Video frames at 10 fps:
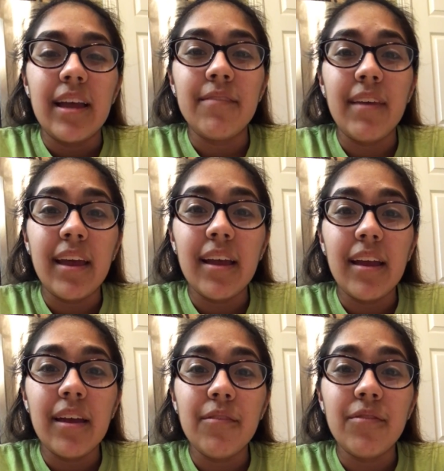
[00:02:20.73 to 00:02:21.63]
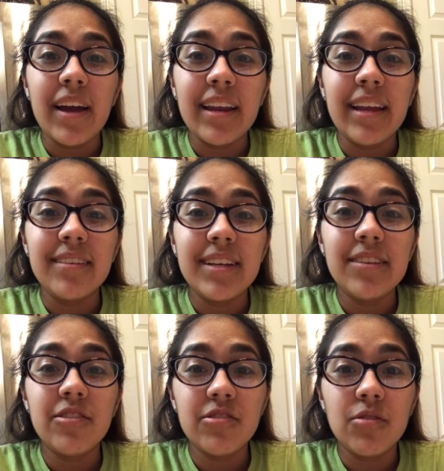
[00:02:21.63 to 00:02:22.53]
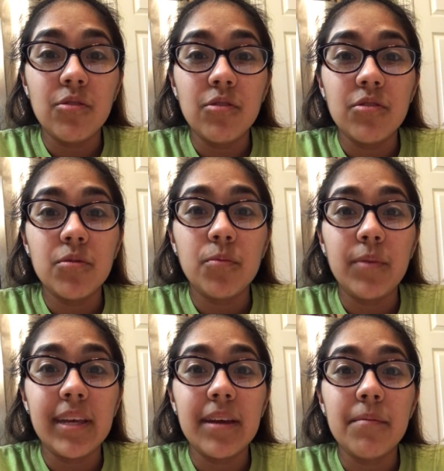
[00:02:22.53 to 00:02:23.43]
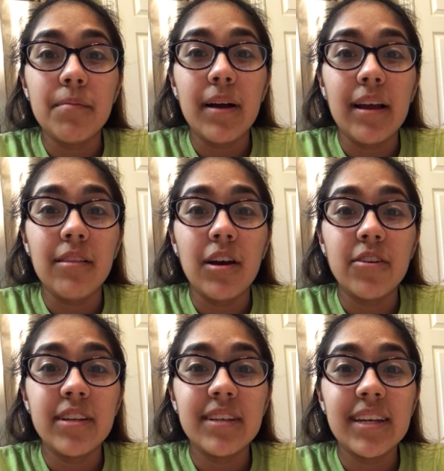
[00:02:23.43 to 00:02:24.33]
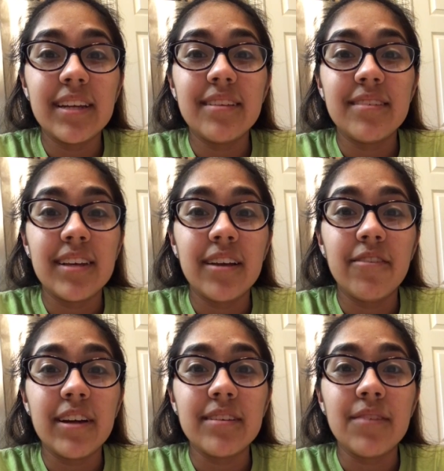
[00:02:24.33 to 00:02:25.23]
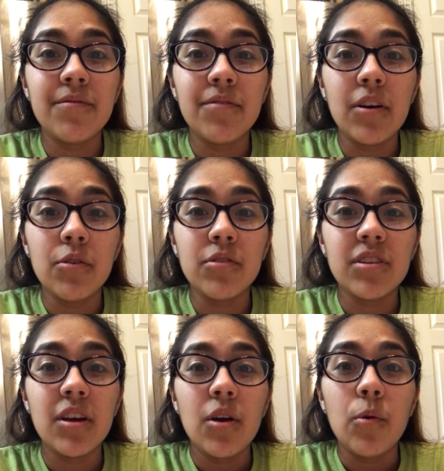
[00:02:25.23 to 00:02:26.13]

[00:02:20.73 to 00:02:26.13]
If, they, if at 18 years old we can buy lottery tickets, cigarettes, and vote